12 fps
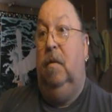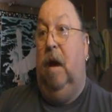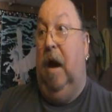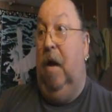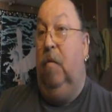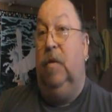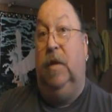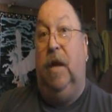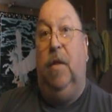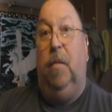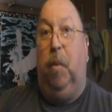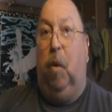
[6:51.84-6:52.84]
I would
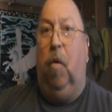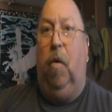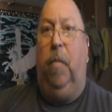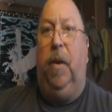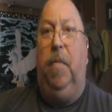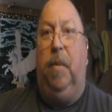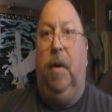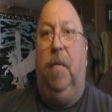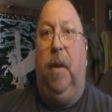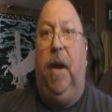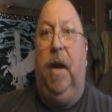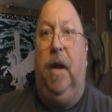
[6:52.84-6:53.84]
say, the poorer people in
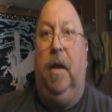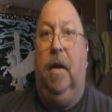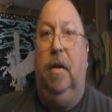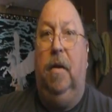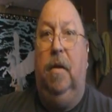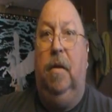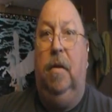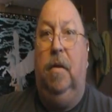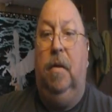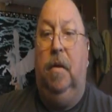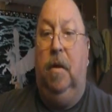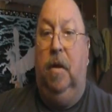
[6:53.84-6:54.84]
Beatty,
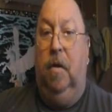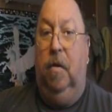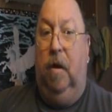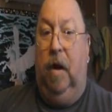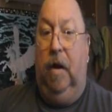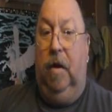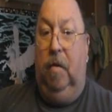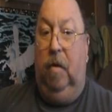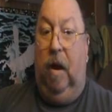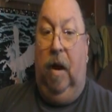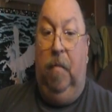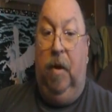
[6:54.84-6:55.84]
right?
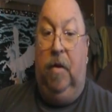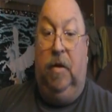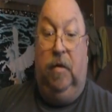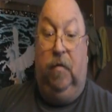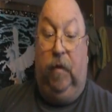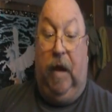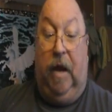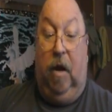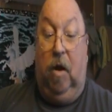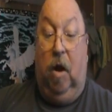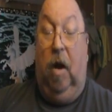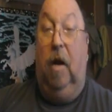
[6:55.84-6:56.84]
I'm going to just flat
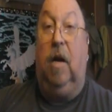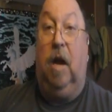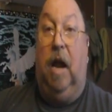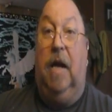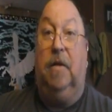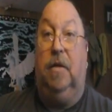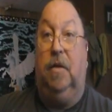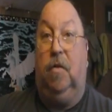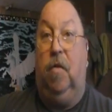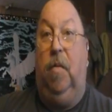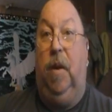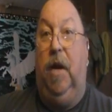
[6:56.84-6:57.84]
out call it class
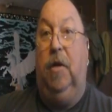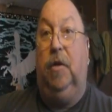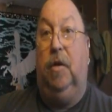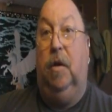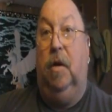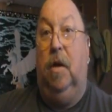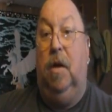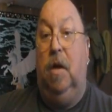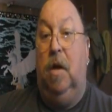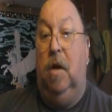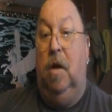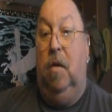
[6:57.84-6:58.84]
discrimination.
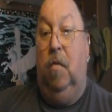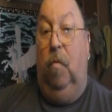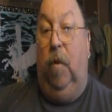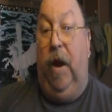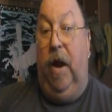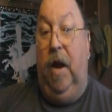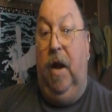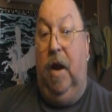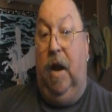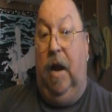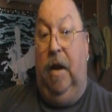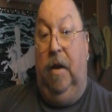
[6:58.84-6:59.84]
We
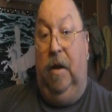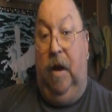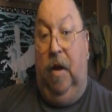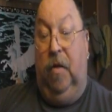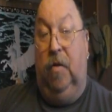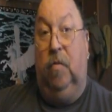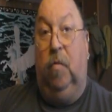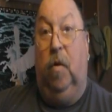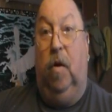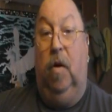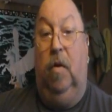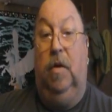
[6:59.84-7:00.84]
and the others
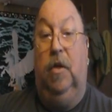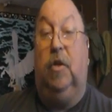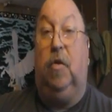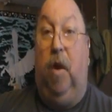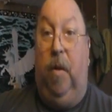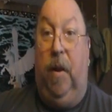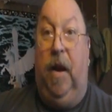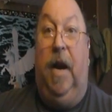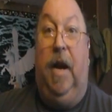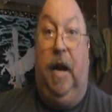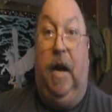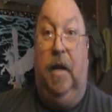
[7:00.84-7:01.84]
were
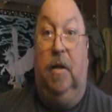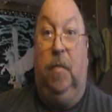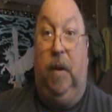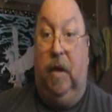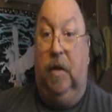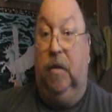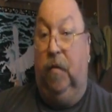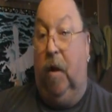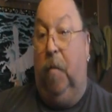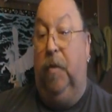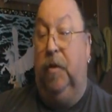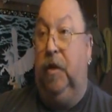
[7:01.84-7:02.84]
discriminated against because of
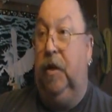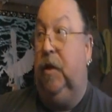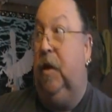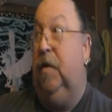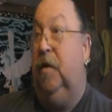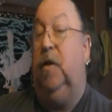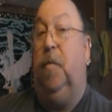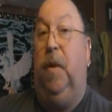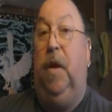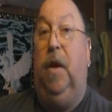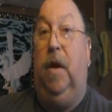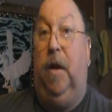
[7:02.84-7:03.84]
our position in this
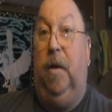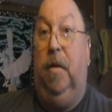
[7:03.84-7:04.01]
community.